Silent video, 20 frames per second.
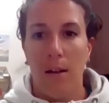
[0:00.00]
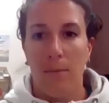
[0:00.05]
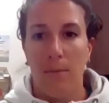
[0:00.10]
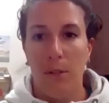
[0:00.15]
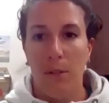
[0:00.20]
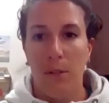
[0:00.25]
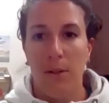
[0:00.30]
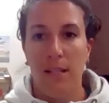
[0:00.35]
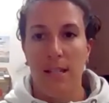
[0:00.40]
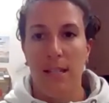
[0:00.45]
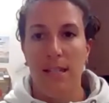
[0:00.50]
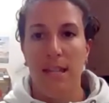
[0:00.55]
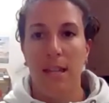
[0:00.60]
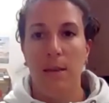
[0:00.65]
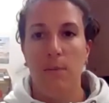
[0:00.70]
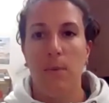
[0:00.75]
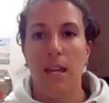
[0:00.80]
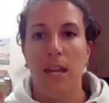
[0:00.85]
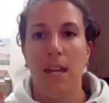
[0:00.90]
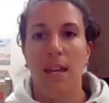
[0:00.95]
you can see
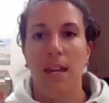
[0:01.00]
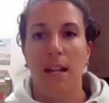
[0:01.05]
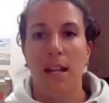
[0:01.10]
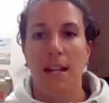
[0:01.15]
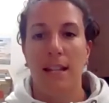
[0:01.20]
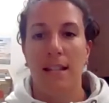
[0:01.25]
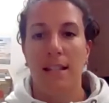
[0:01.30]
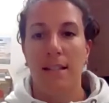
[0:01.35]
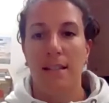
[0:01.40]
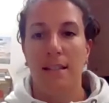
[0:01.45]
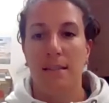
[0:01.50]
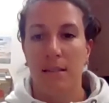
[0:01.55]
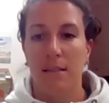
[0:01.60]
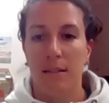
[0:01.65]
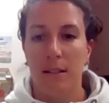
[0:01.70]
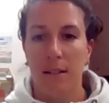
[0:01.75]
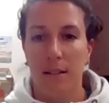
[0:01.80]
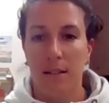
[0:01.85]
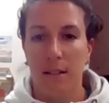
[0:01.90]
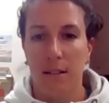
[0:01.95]
me and I can
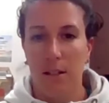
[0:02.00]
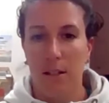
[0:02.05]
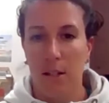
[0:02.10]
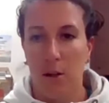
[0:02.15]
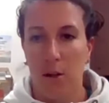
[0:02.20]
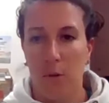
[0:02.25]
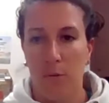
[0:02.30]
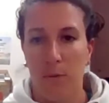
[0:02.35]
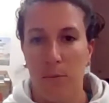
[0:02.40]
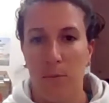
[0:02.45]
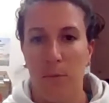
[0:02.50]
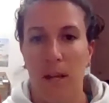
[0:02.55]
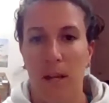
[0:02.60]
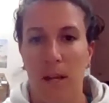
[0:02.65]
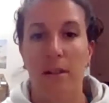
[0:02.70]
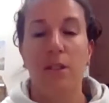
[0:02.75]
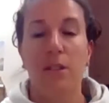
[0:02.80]
go from there.